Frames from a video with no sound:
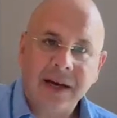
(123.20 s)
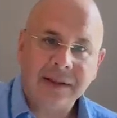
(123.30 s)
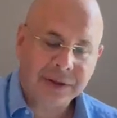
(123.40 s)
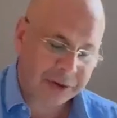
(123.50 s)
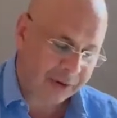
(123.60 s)

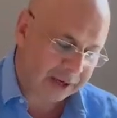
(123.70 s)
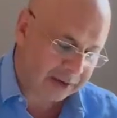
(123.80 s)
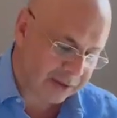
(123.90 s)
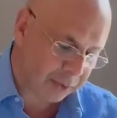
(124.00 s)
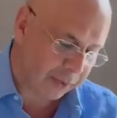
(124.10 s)
conjuring a
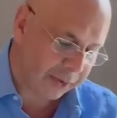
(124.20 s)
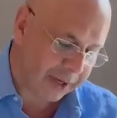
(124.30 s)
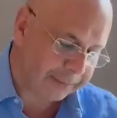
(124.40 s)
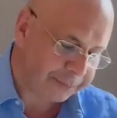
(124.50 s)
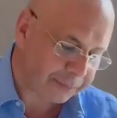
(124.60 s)

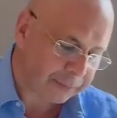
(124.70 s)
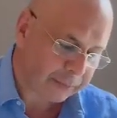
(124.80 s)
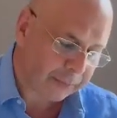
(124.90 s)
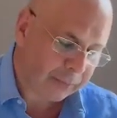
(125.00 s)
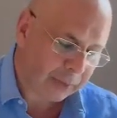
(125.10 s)
story.
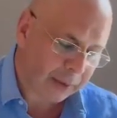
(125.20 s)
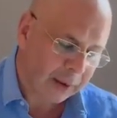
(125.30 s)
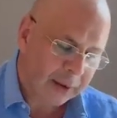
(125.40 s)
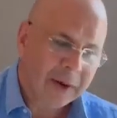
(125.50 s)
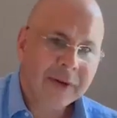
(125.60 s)

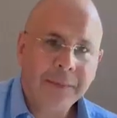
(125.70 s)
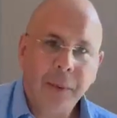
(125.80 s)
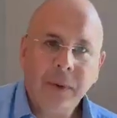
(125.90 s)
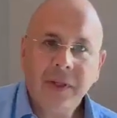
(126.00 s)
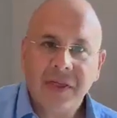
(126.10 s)
The
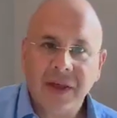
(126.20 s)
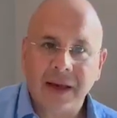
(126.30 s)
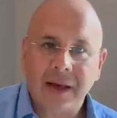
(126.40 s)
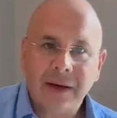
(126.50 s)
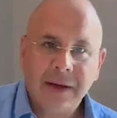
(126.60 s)
important
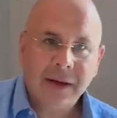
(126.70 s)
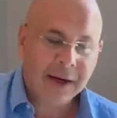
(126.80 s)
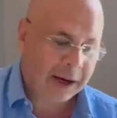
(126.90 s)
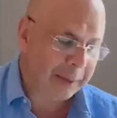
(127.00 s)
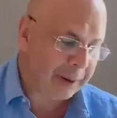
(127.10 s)
thing
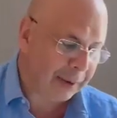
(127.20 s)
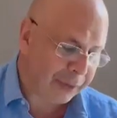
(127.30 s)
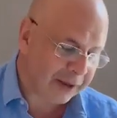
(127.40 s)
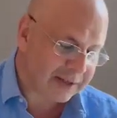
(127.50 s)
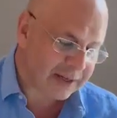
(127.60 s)
about
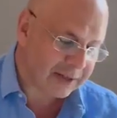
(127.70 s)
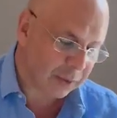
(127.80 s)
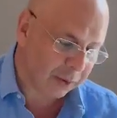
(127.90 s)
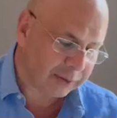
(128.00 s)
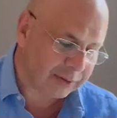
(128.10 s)
this is
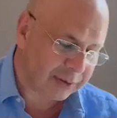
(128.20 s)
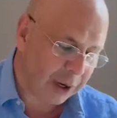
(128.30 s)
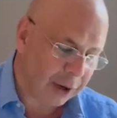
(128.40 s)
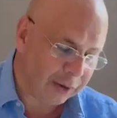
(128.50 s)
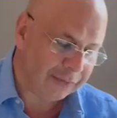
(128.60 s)
not to
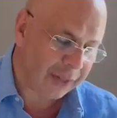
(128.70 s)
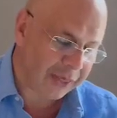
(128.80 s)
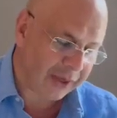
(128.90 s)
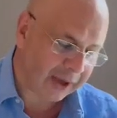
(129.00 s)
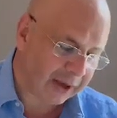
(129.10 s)

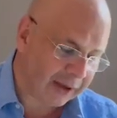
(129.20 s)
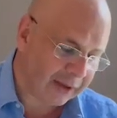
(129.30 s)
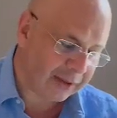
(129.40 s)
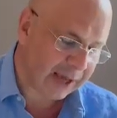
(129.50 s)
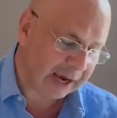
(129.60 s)
overthink
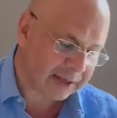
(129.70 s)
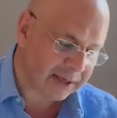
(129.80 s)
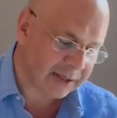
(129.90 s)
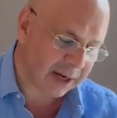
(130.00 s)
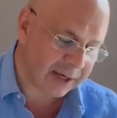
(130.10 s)
the
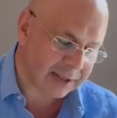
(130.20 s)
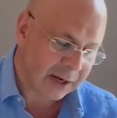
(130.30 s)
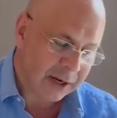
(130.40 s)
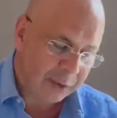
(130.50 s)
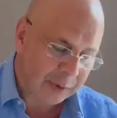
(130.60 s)
exercise.
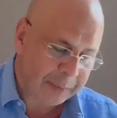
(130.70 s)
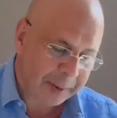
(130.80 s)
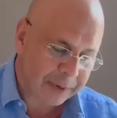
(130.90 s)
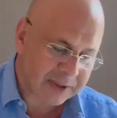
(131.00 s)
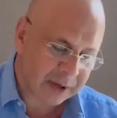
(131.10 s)
When
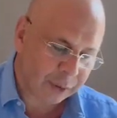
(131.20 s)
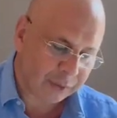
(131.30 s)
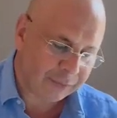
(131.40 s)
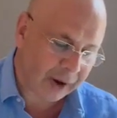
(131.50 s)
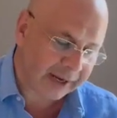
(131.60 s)
people start
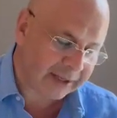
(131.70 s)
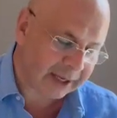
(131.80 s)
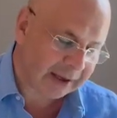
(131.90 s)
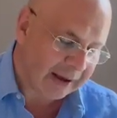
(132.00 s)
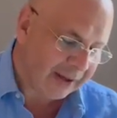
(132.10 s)
off
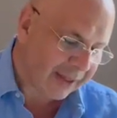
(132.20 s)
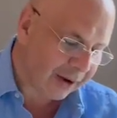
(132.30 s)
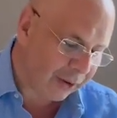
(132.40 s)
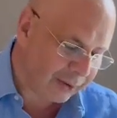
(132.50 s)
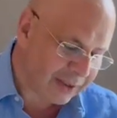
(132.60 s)
writing, they're
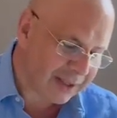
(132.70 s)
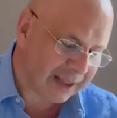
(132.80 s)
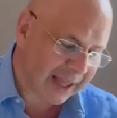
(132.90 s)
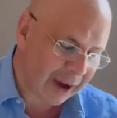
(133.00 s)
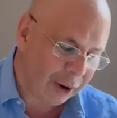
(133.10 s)

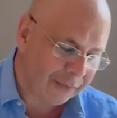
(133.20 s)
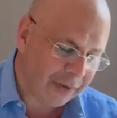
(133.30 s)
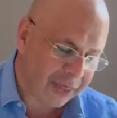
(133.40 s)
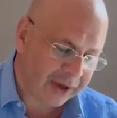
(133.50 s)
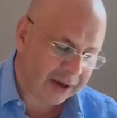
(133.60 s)
constantly
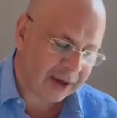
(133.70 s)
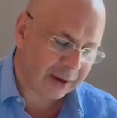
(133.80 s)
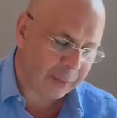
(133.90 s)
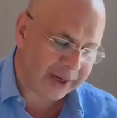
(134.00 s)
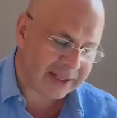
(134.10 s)

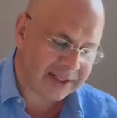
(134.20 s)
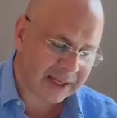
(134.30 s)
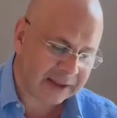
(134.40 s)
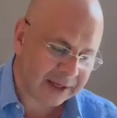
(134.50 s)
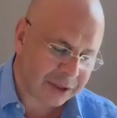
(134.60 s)
overthinking, when
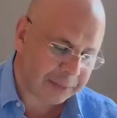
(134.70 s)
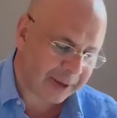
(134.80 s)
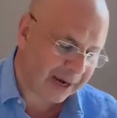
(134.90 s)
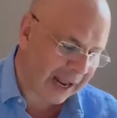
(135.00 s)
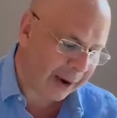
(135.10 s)
instead they should be
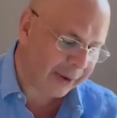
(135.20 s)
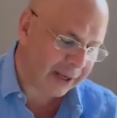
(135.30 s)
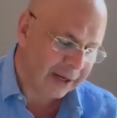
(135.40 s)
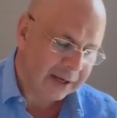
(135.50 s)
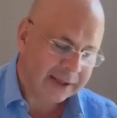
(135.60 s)
allowing
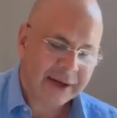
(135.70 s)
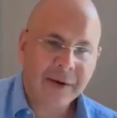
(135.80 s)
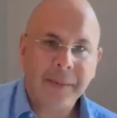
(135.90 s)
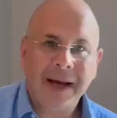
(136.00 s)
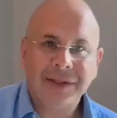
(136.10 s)
their
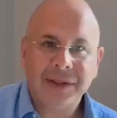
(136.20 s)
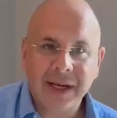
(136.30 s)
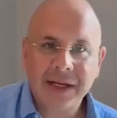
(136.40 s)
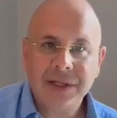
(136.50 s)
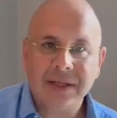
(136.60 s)

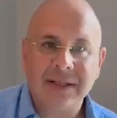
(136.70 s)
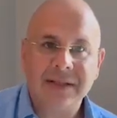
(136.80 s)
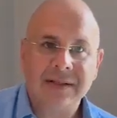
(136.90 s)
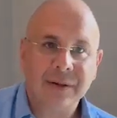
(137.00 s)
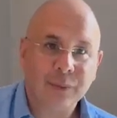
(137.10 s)

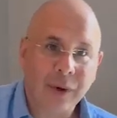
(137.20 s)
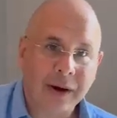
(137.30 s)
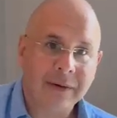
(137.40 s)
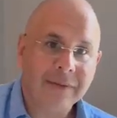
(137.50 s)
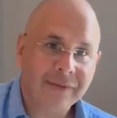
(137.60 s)
imaginations to
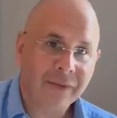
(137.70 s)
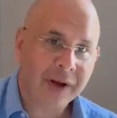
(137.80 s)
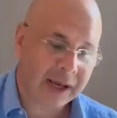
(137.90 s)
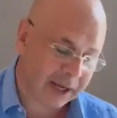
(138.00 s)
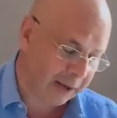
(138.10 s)
run
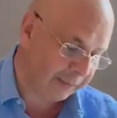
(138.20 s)
free.